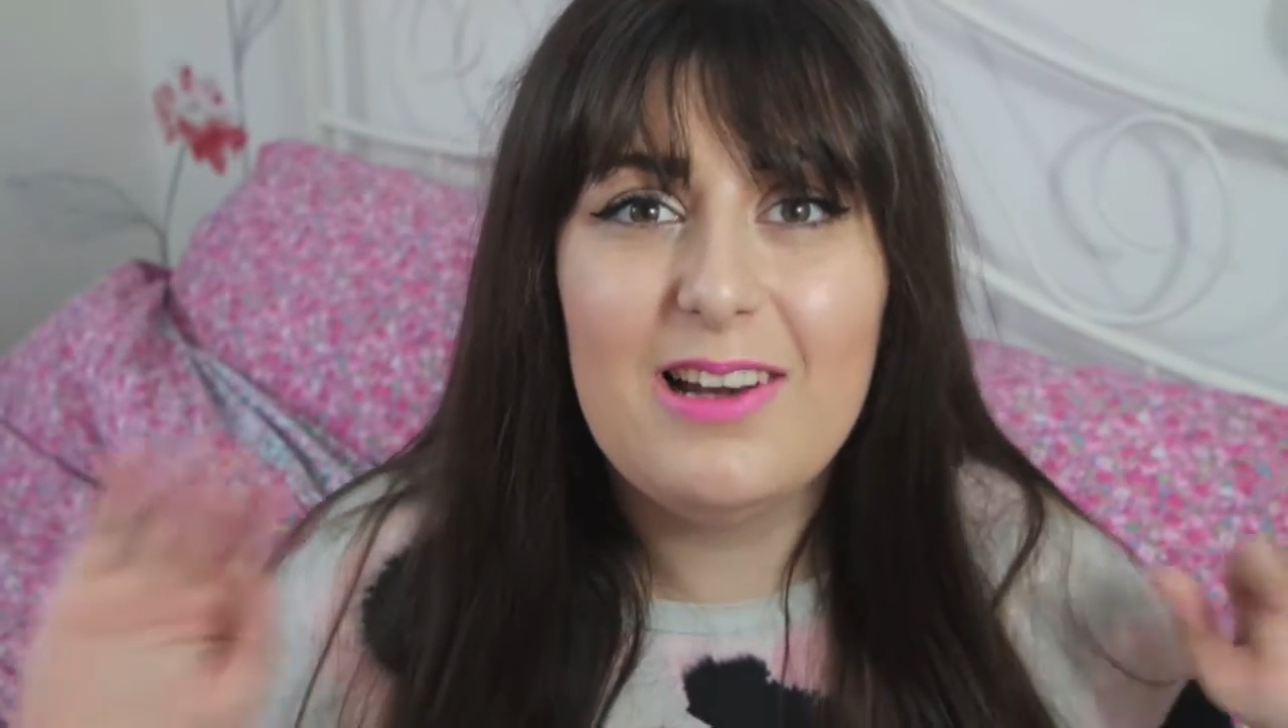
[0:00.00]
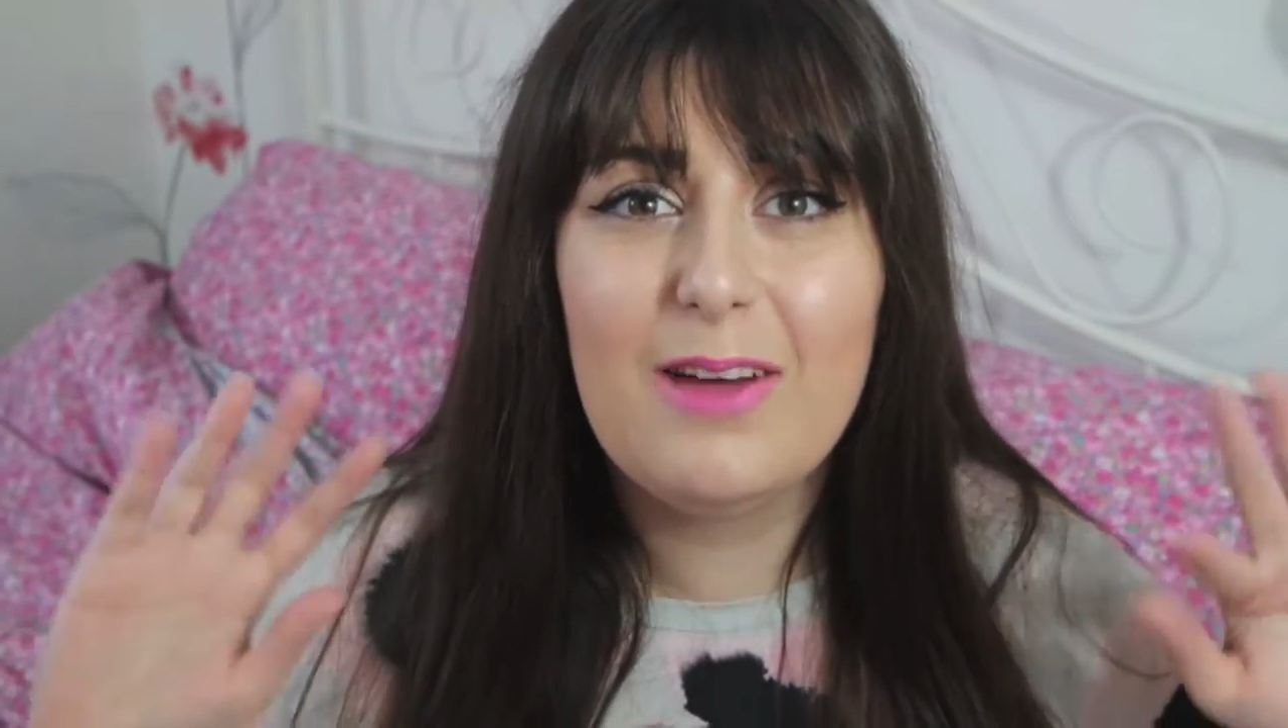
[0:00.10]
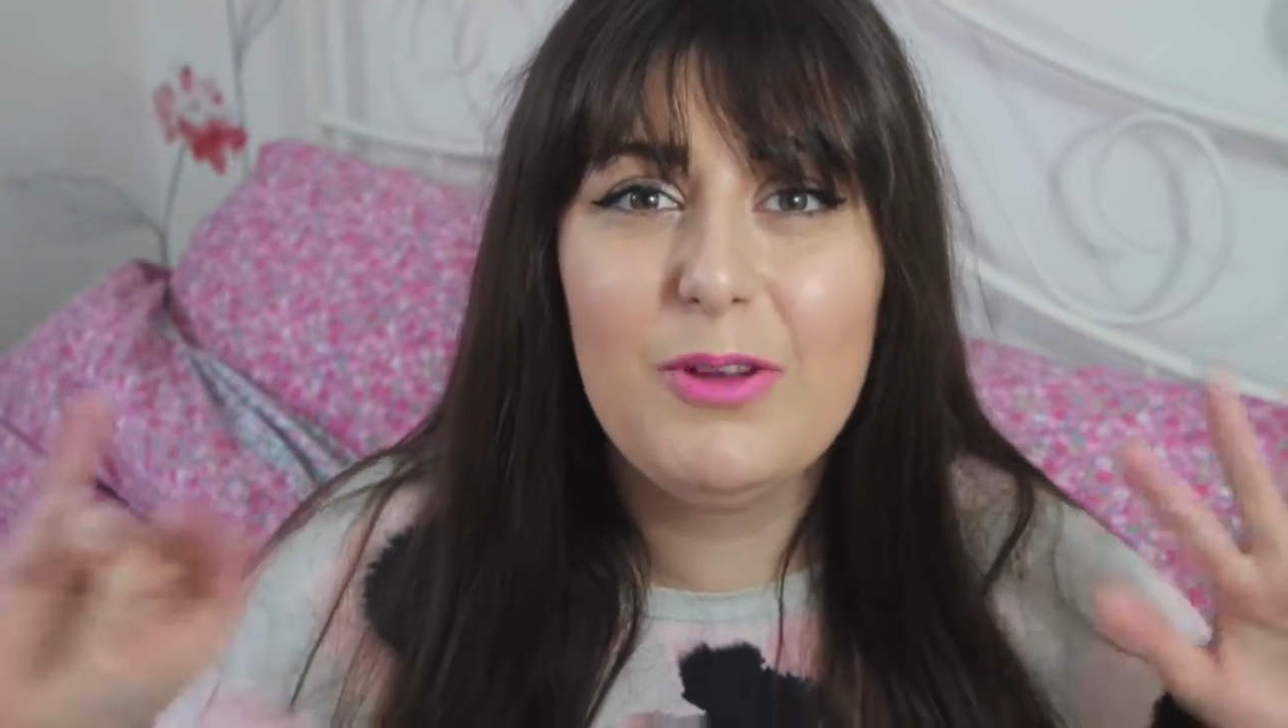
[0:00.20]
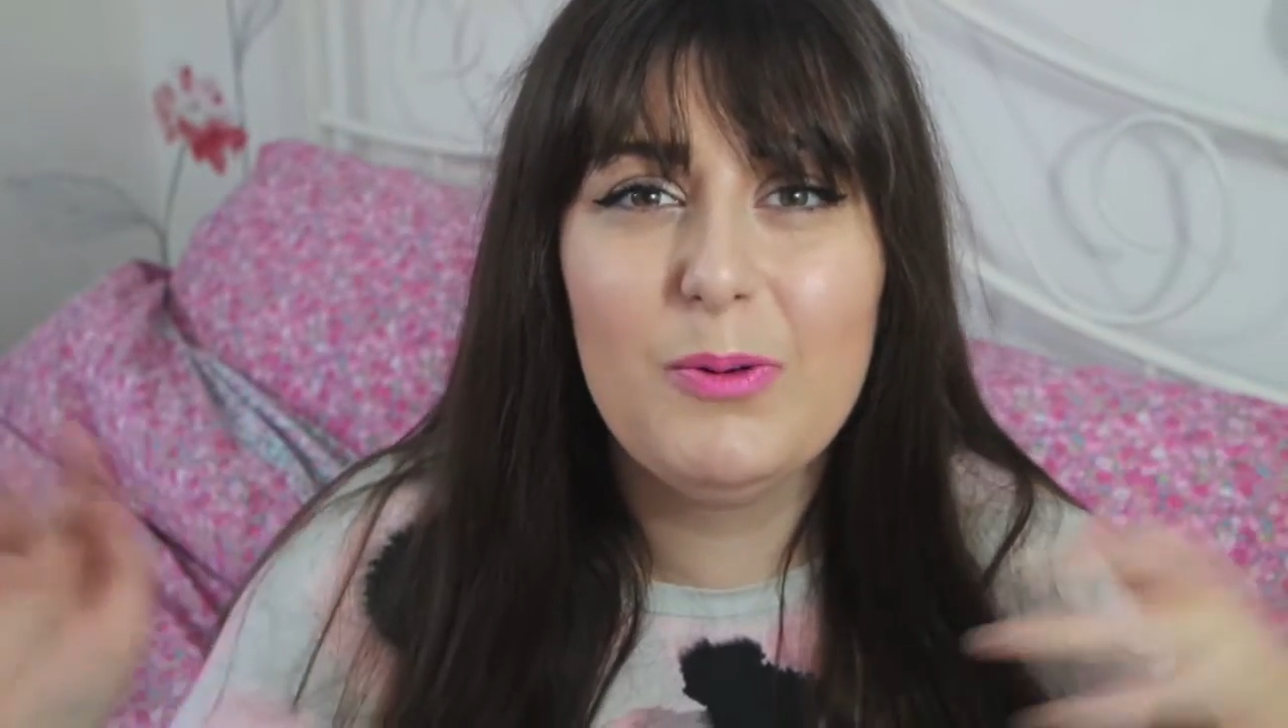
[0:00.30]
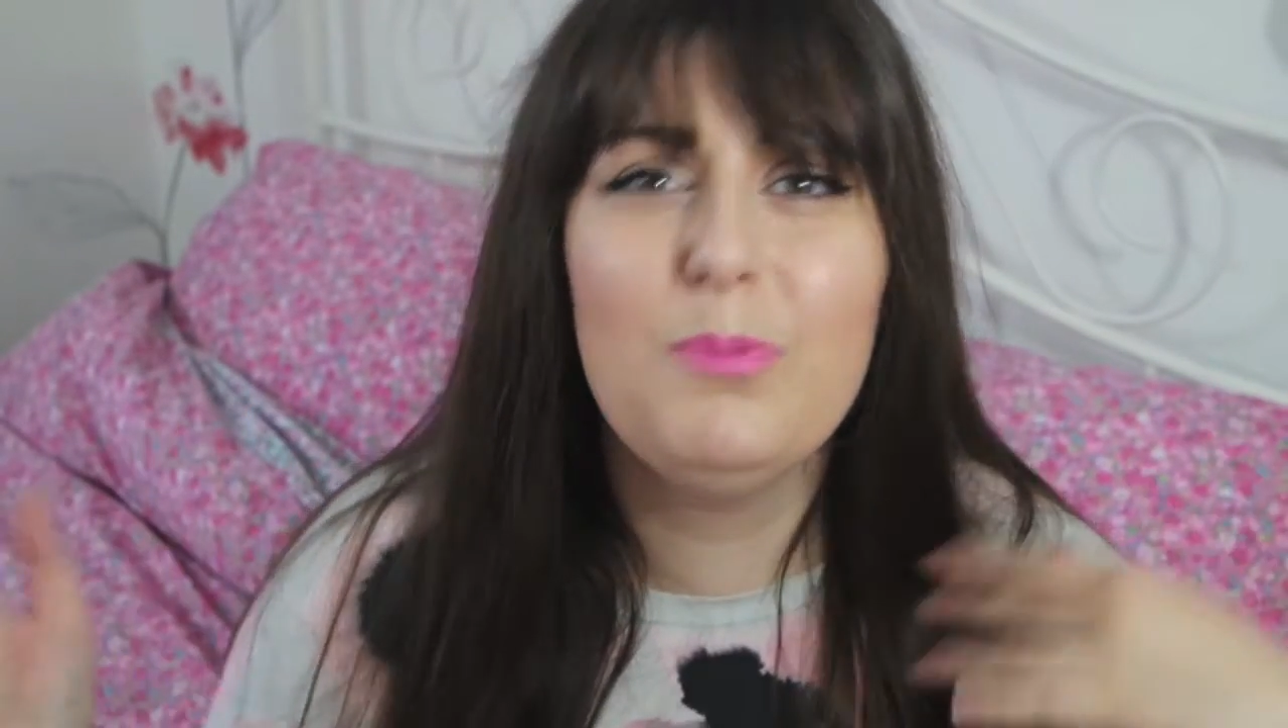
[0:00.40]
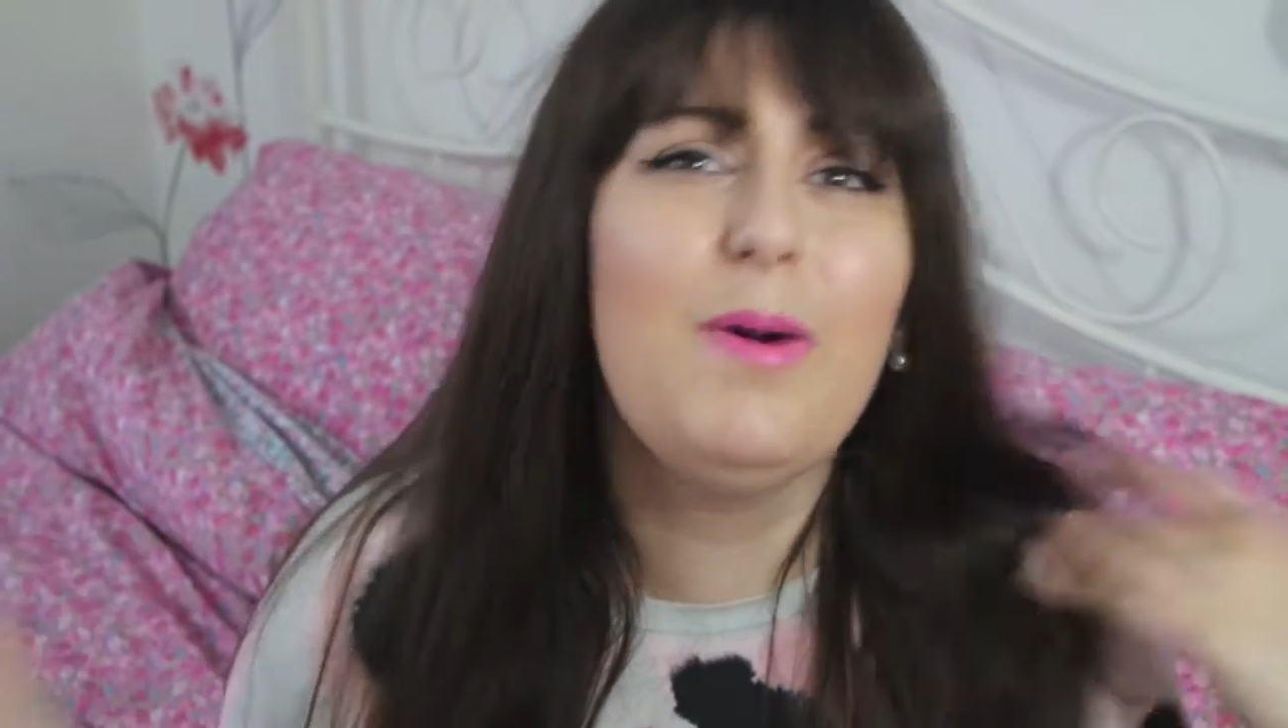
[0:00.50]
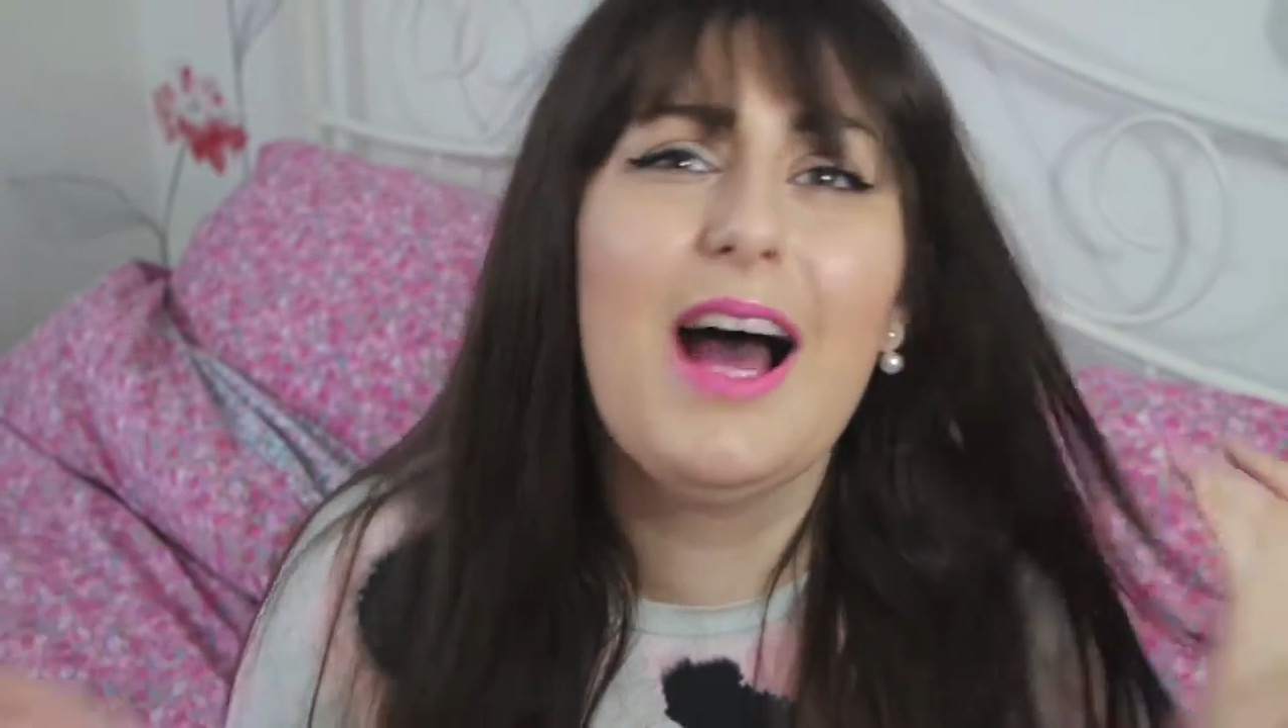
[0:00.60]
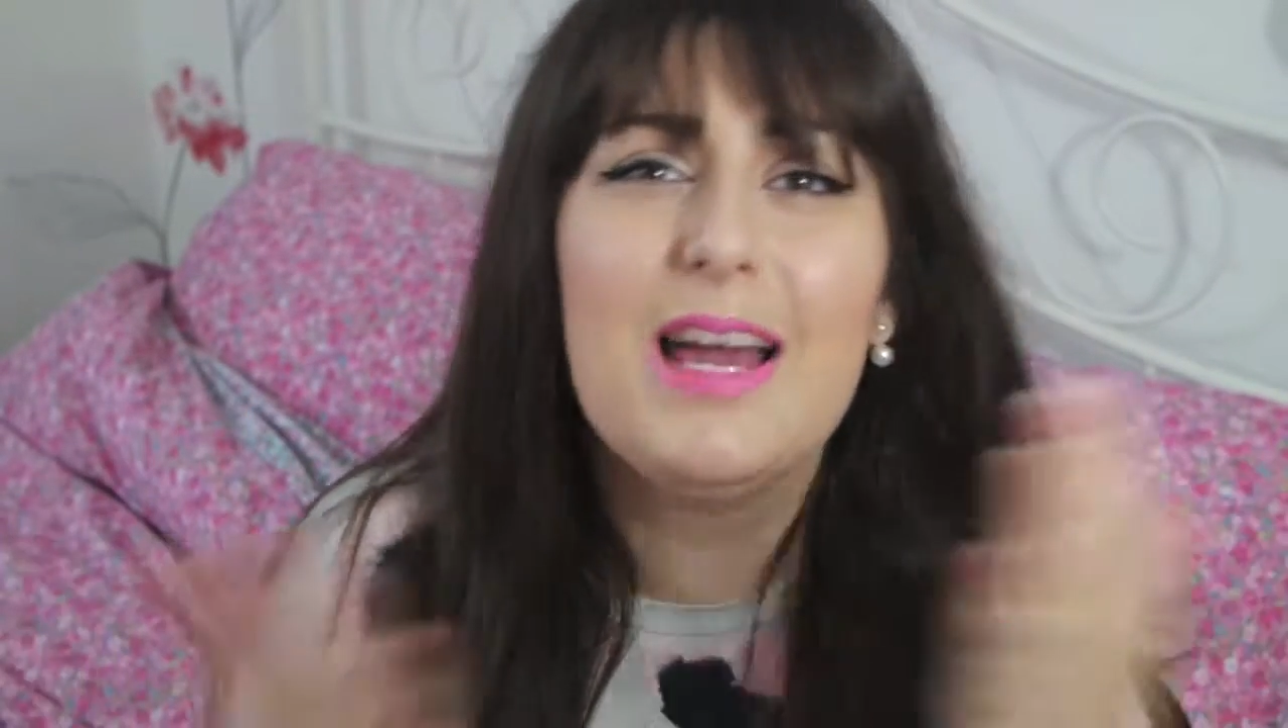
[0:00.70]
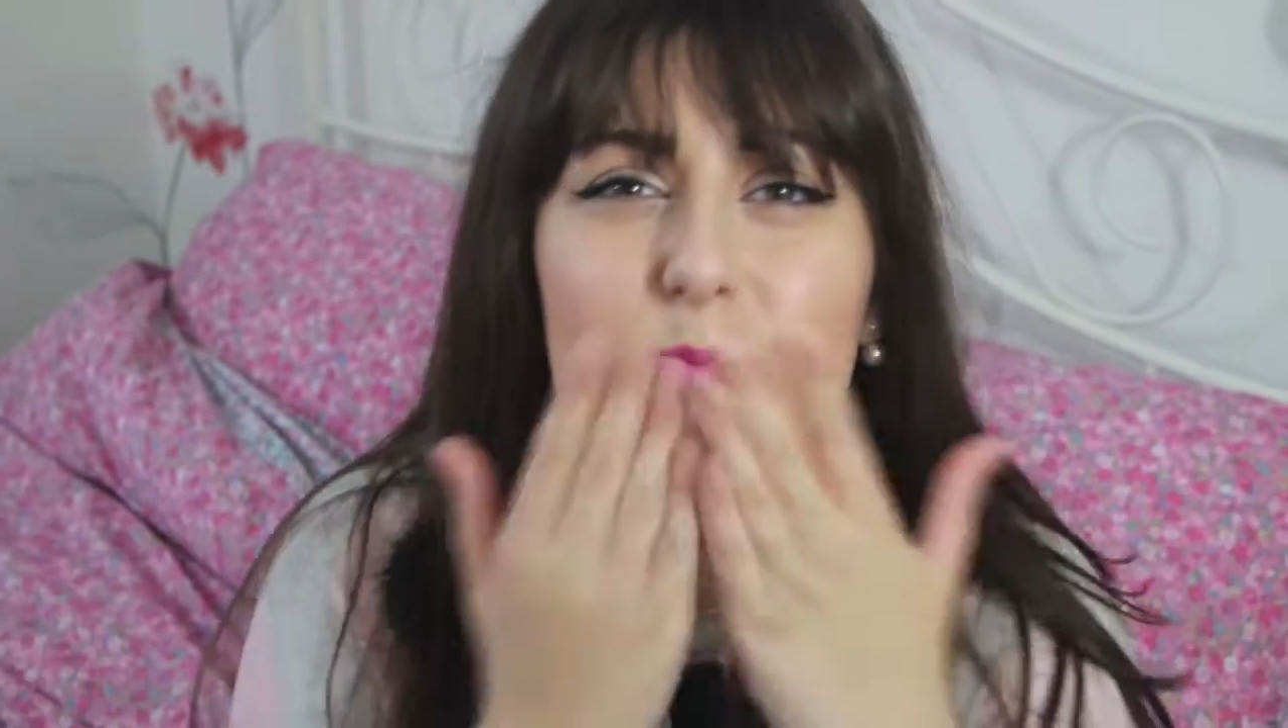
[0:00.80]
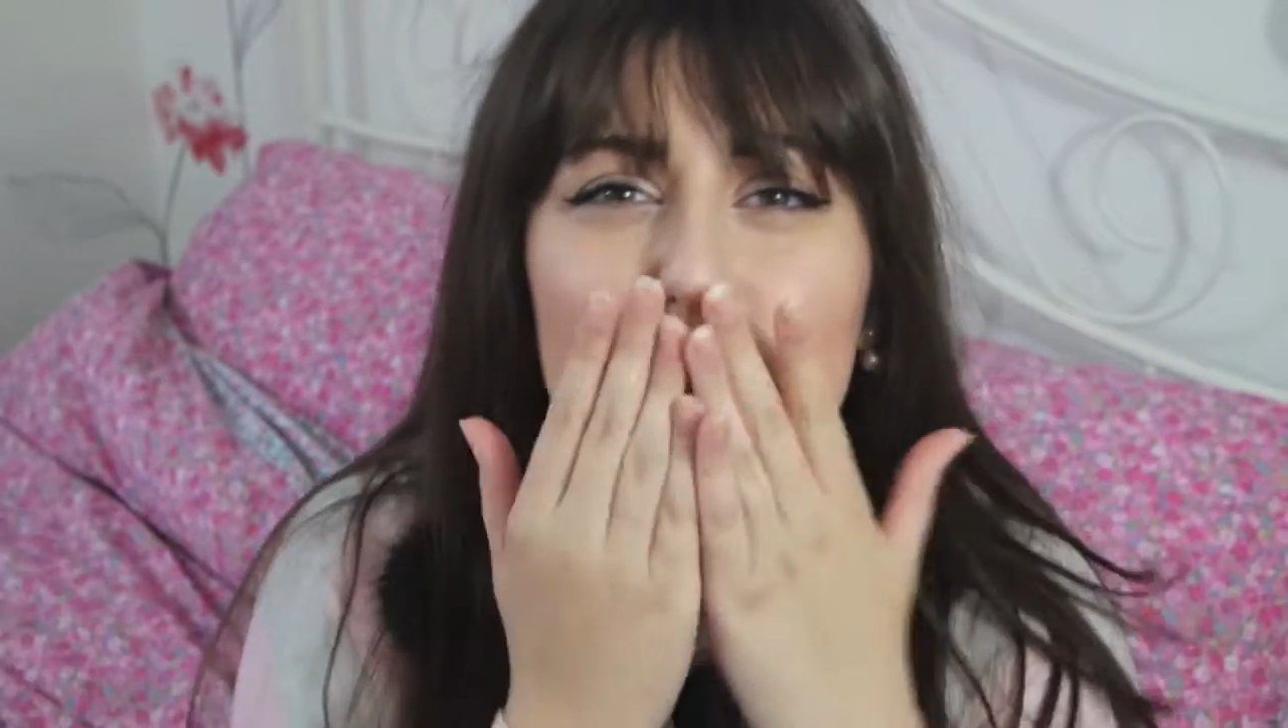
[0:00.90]
Love you all.
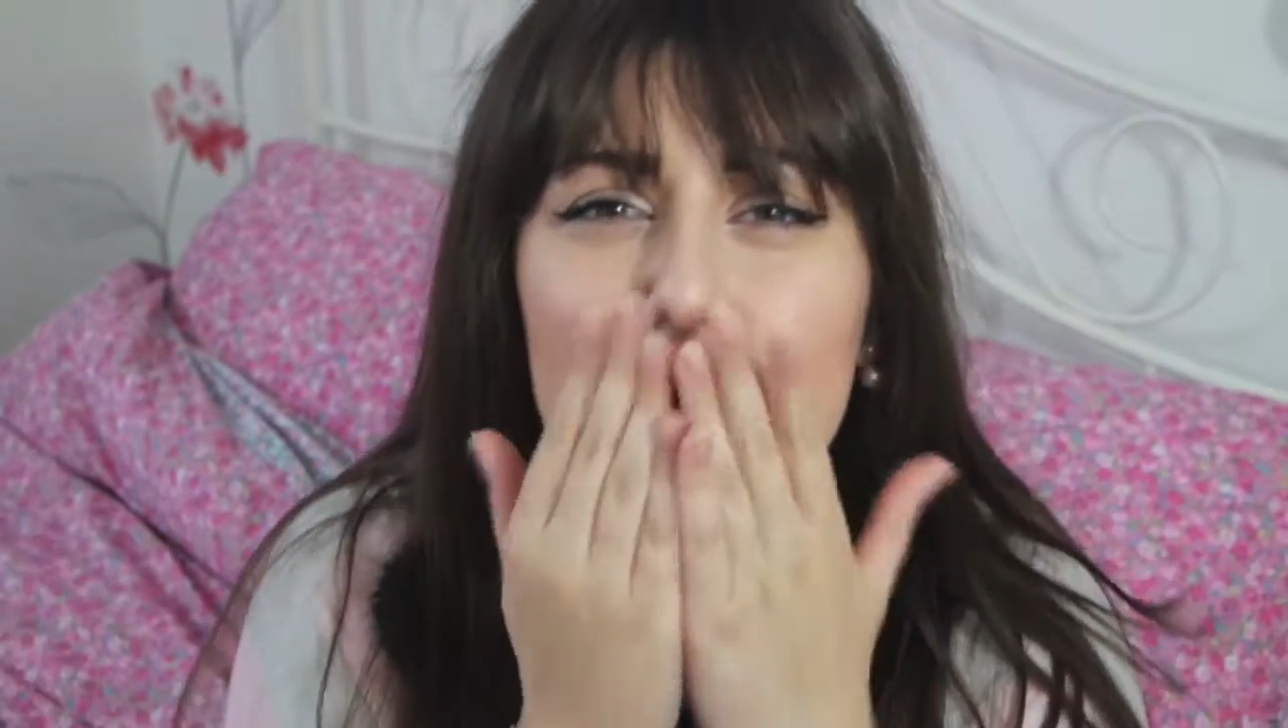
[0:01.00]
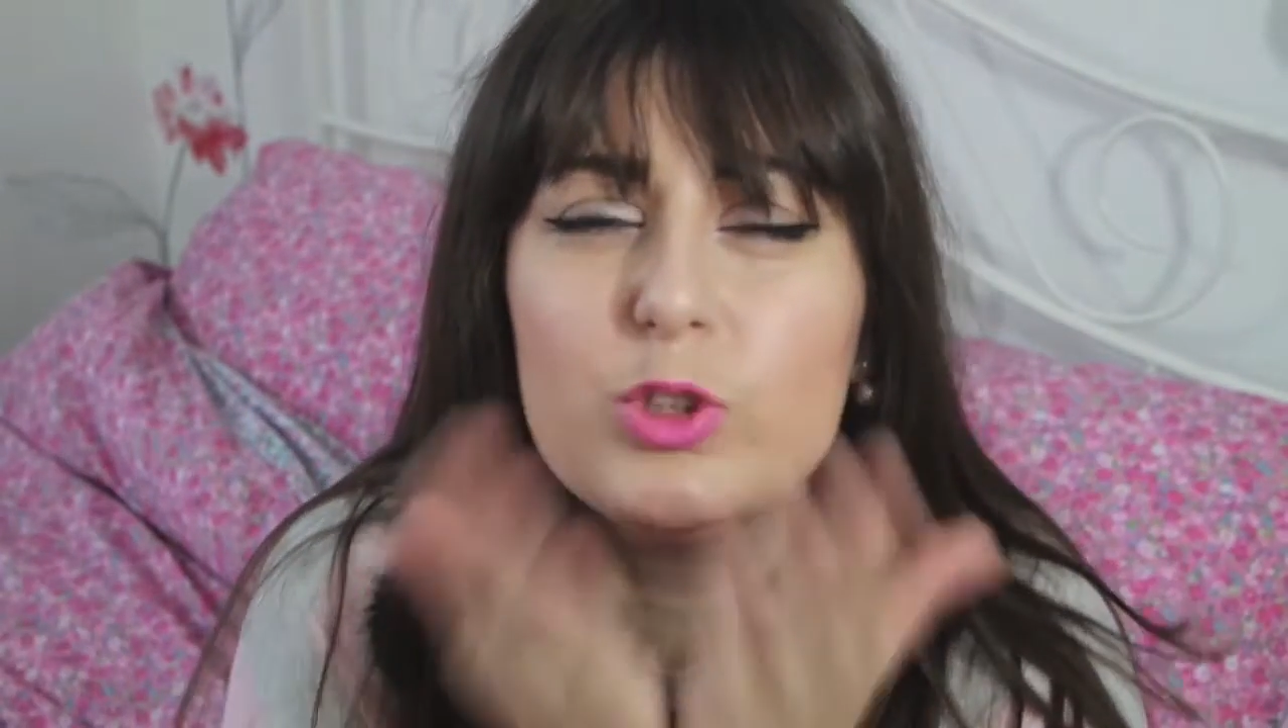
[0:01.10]
Bye.